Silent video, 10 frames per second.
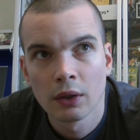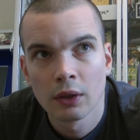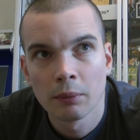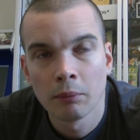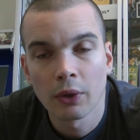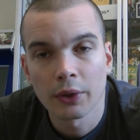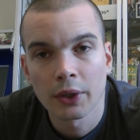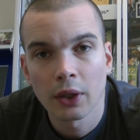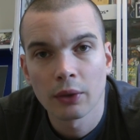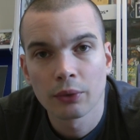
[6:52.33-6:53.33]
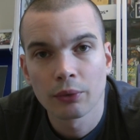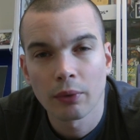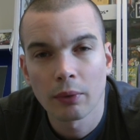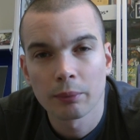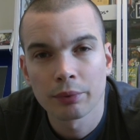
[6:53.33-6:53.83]
Monaco
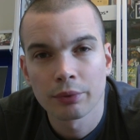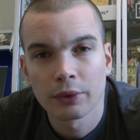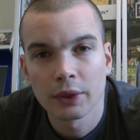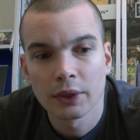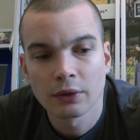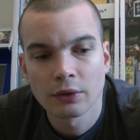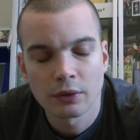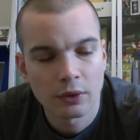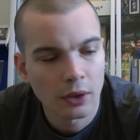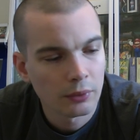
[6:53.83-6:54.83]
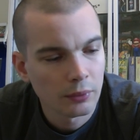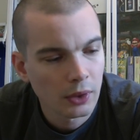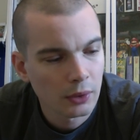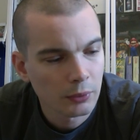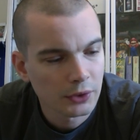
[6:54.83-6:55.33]
Grand Prix,
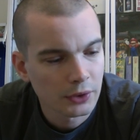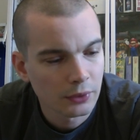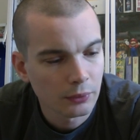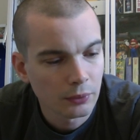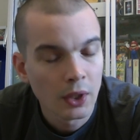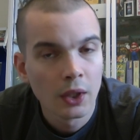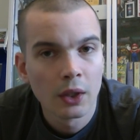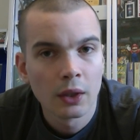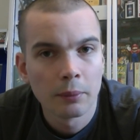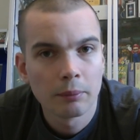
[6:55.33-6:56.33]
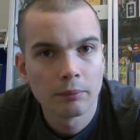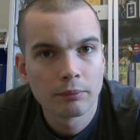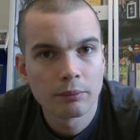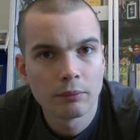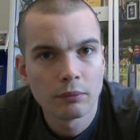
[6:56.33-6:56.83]
what's it called?
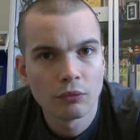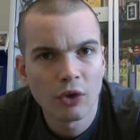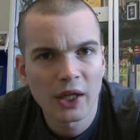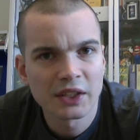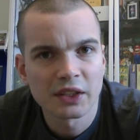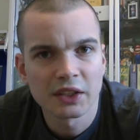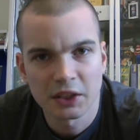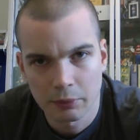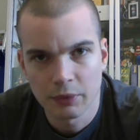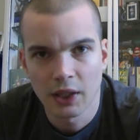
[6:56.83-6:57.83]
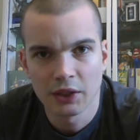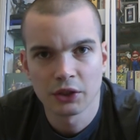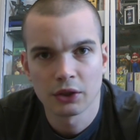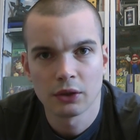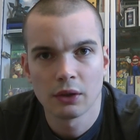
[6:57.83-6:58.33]
Racing
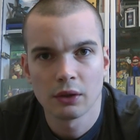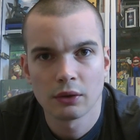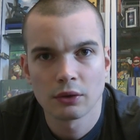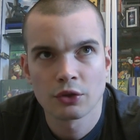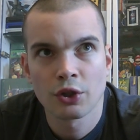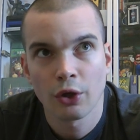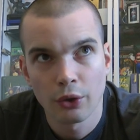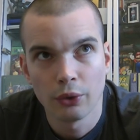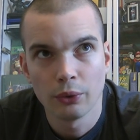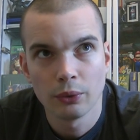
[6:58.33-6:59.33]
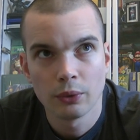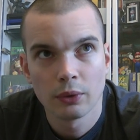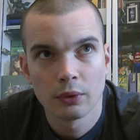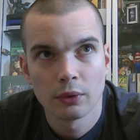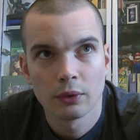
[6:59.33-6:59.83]
Simulation 2
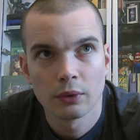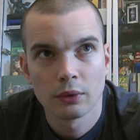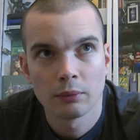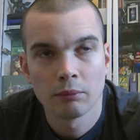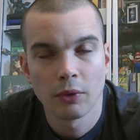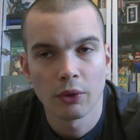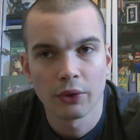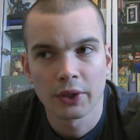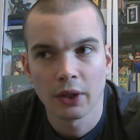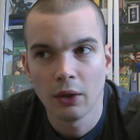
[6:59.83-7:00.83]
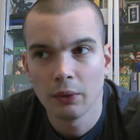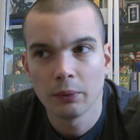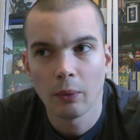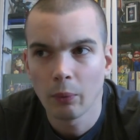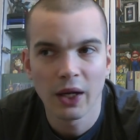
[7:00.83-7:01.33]
Monaco
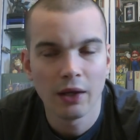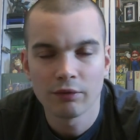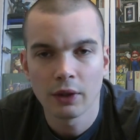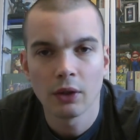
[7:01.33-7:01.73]
or whatever